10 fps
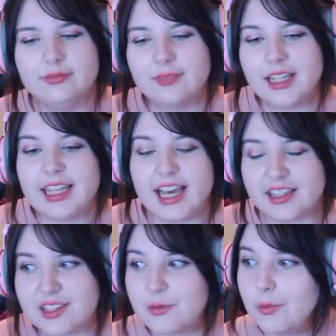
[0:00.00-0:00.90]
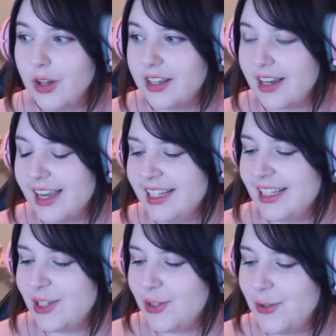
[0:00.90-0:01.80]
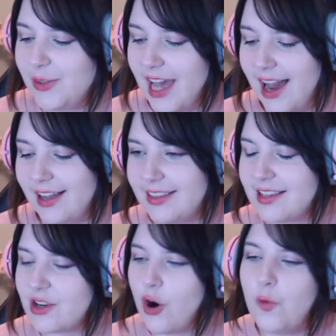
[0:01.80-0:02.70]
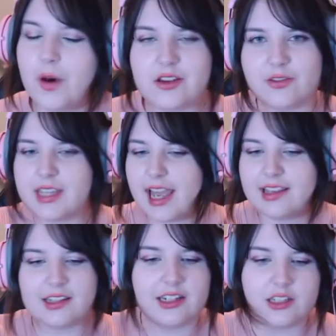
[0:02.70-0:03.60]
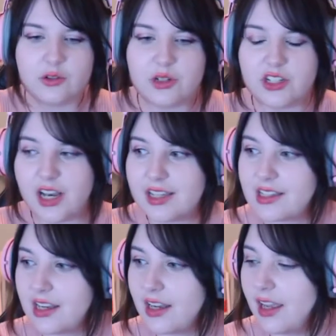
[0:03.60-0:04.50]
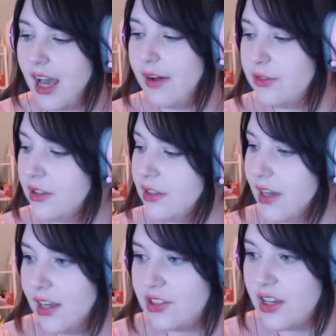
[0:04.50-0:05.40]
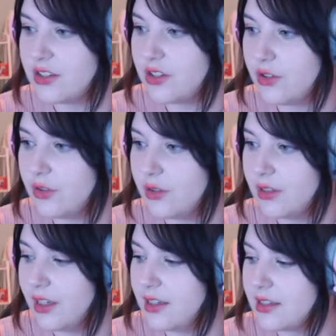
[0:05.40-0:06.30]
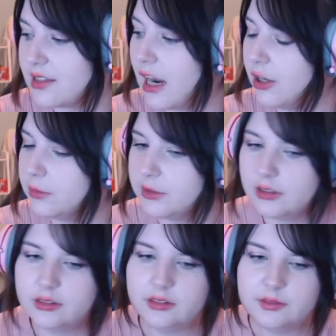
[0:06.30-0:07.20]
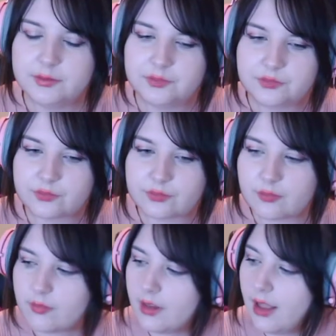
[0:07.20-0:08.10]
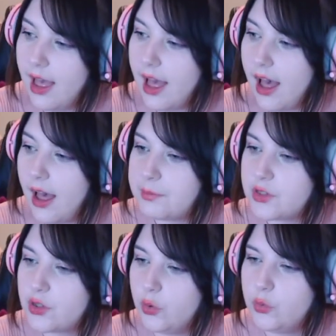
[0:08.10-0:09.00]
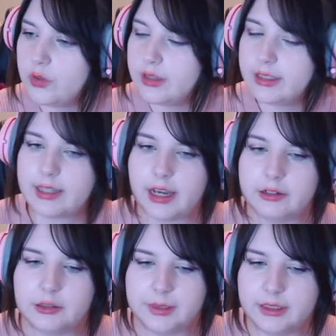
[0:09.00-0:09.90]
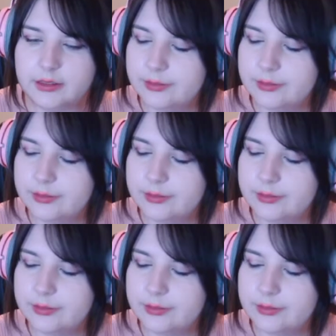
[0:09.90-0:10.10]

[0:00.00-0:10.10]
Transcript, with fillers: Yes, Moloch, I need to do that. There's a whole bunch of settings I need to adjust and I haven't had a chance to. It's terrible. Absolutely terrible.